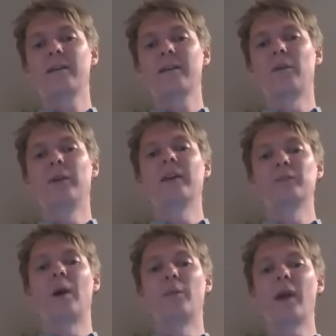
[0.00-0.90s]
clone
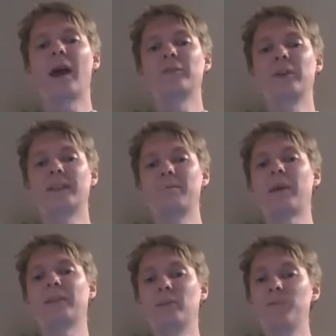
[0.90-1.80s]
S1, we actually get a
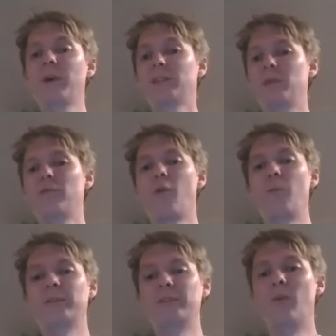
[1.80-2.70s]
better and better
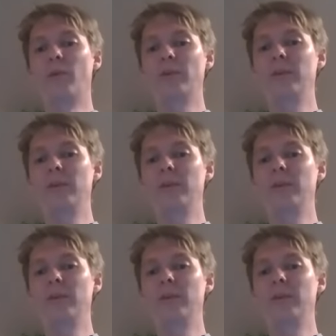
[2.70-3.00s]
performance the more